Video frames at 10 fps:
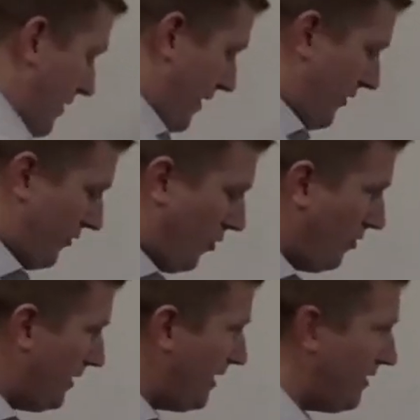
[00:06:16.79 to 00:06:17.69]
is
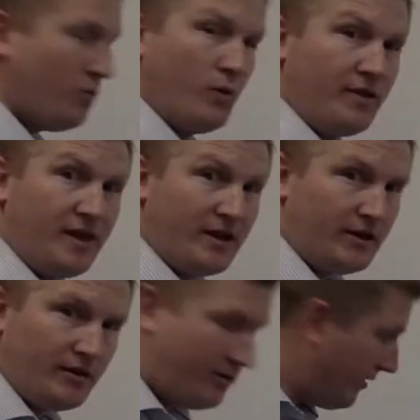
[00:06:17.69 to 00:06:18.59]
wholly
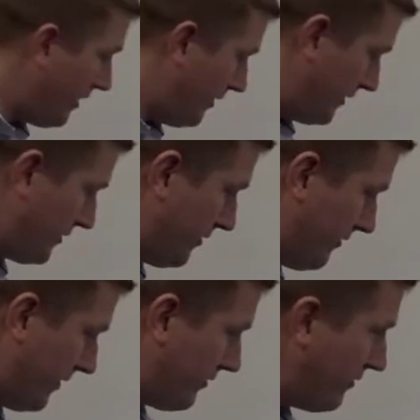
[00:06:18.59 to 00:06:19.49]
within the conic
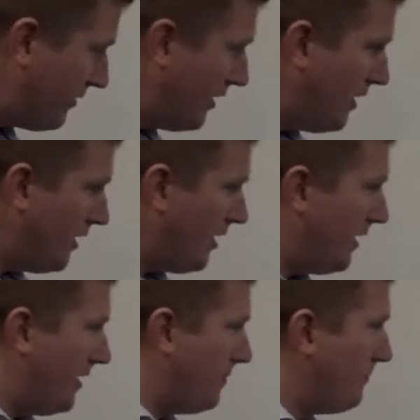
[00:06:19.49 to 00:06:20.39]
surface.
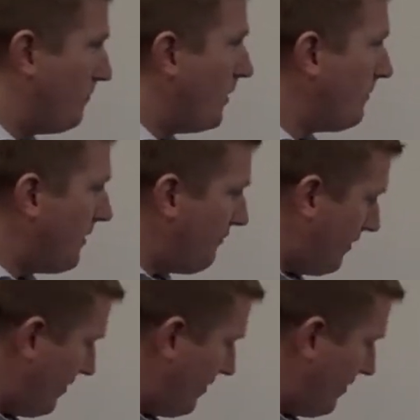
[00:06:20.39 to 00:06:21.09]
Well, if we